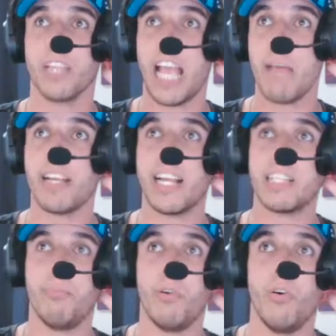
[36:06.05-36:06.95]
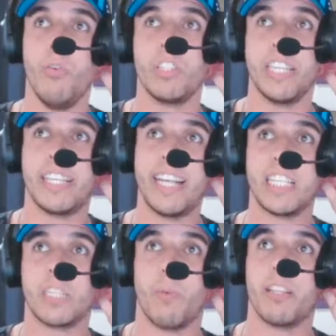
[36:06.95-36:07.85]
Emma gets the ball. She kicks
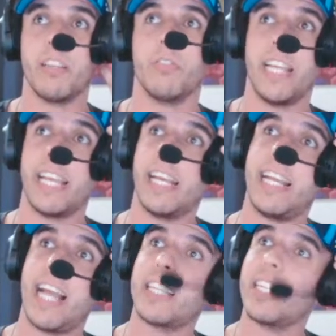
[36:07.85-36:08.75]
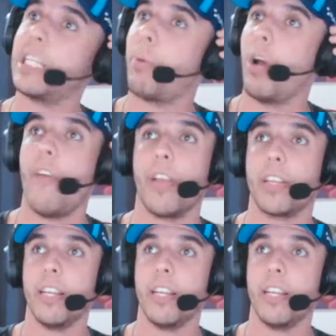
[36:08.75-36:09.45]
this one with a little dink. It actually is perfect.